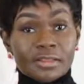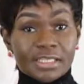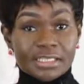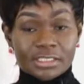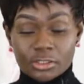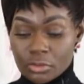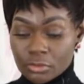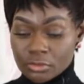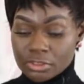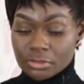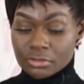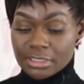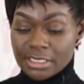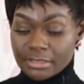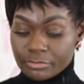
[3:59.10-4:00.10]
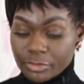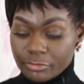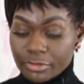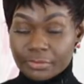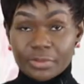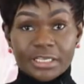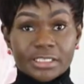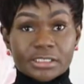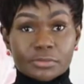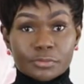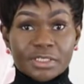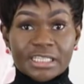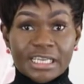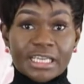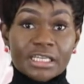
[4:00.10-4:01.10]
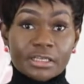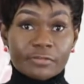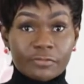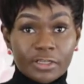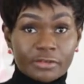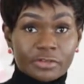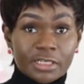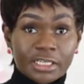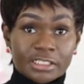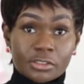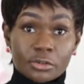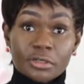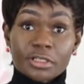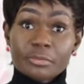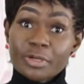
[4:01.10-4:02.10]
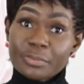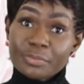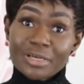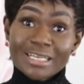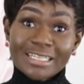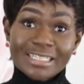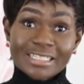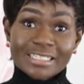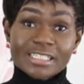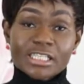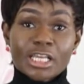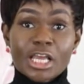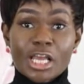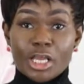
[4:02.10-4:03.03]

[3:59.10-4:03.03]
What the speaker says: This also can be replaced with any flavorless oil, but please